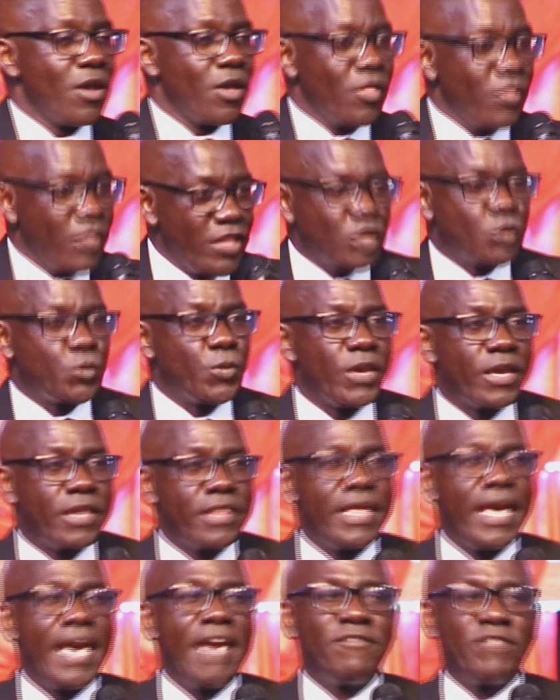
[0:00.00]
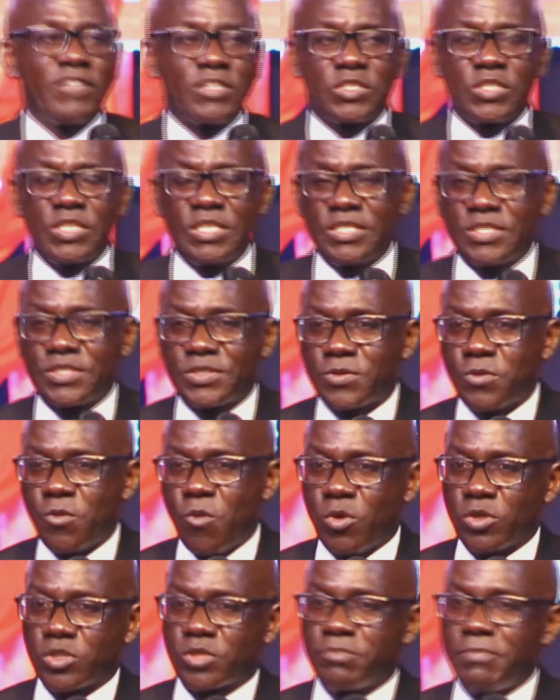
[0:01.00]
This week, the emphasis
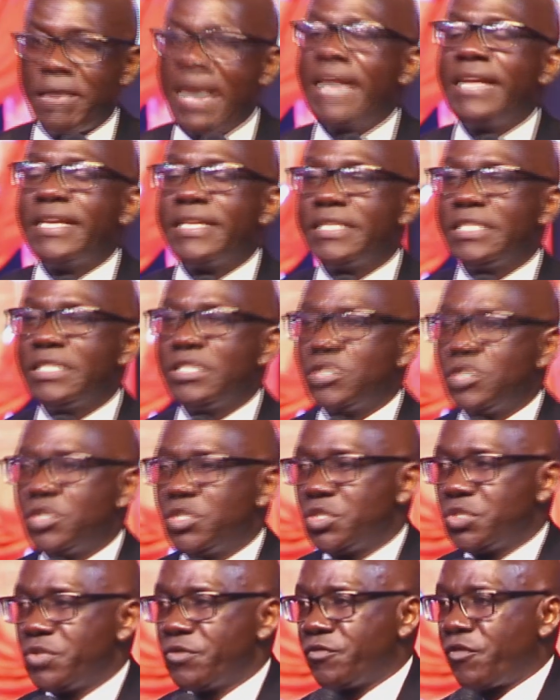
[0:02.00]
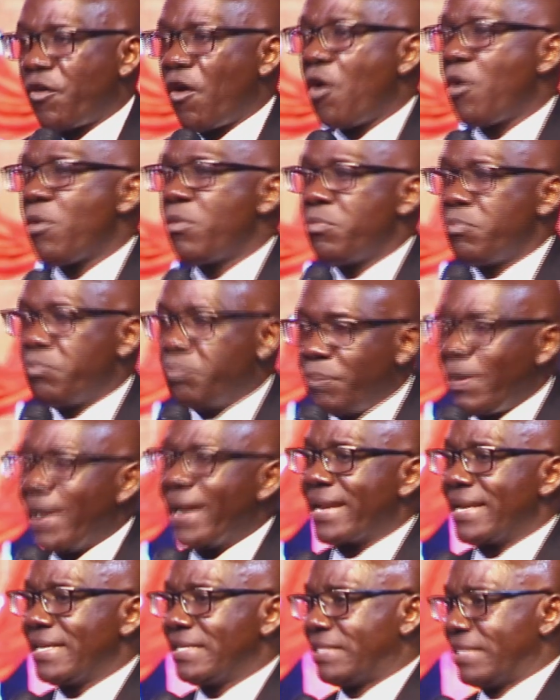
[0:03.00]
was mainly for
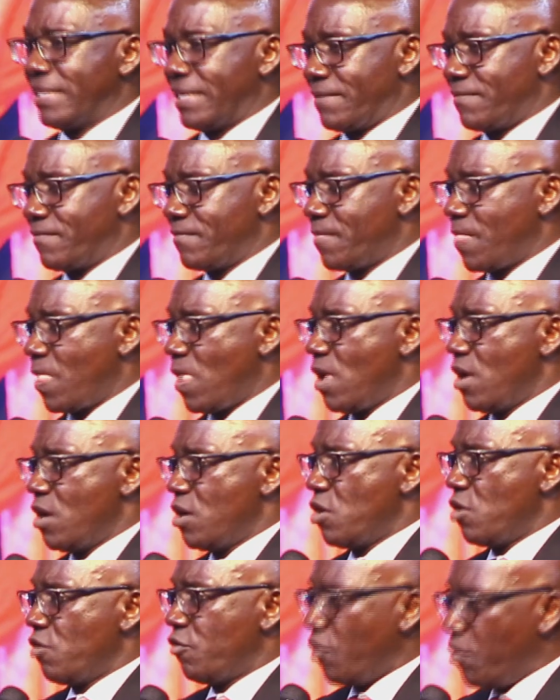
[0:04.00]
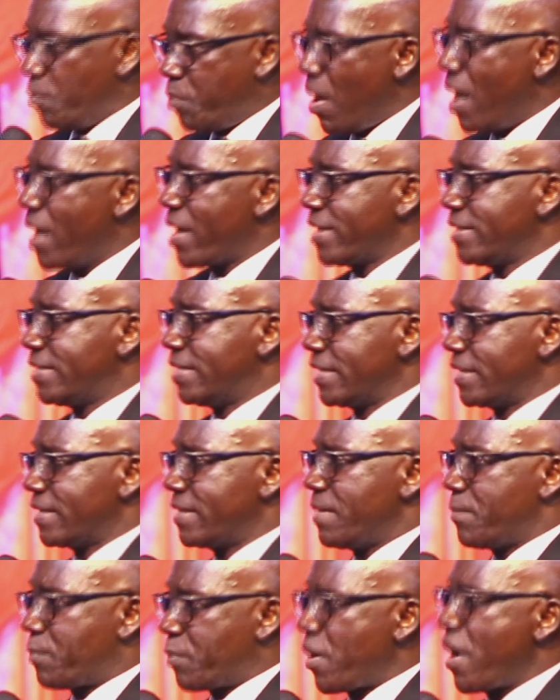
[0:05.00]
parenting. For parenting.
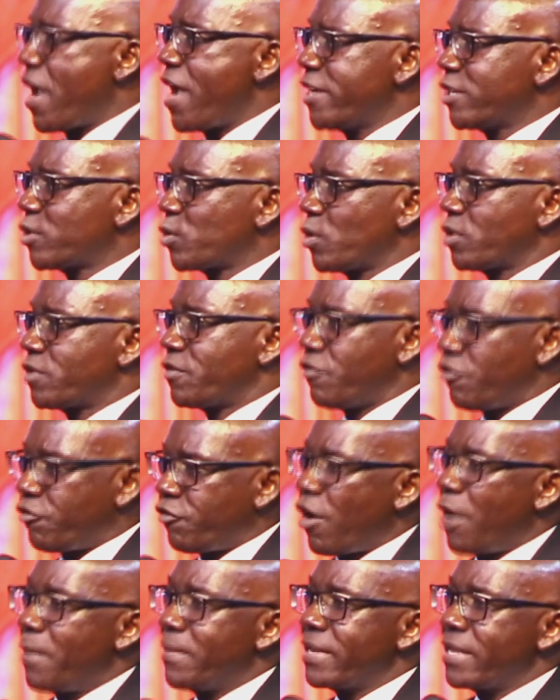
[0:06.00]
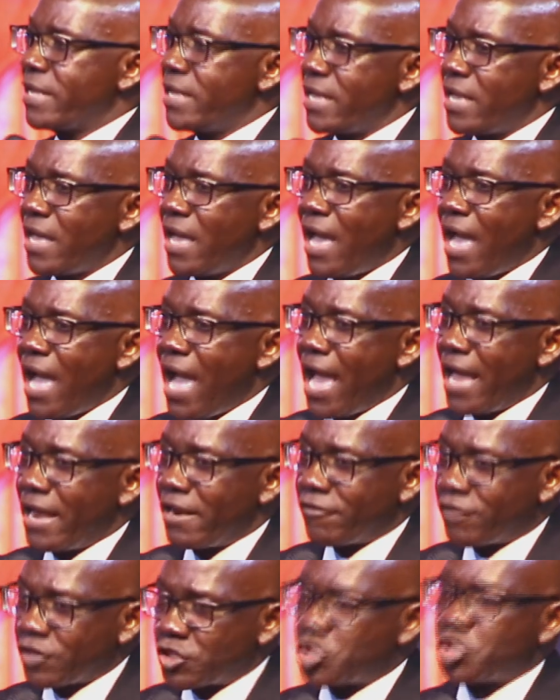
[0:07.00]
The prayers was for family
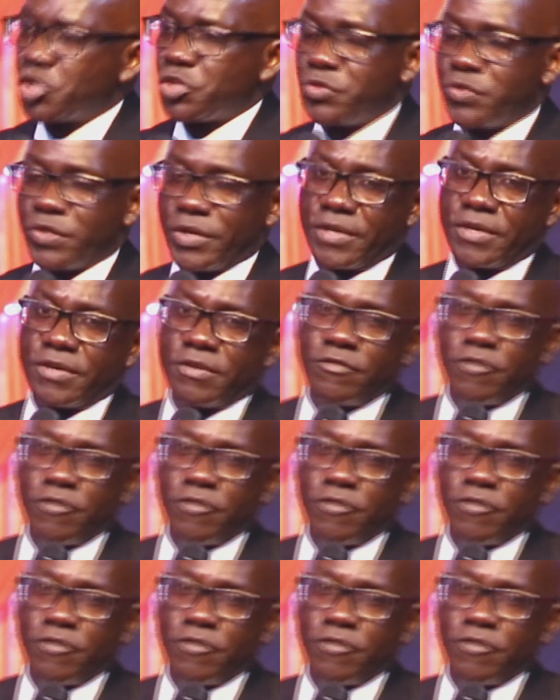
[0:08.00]
and for children.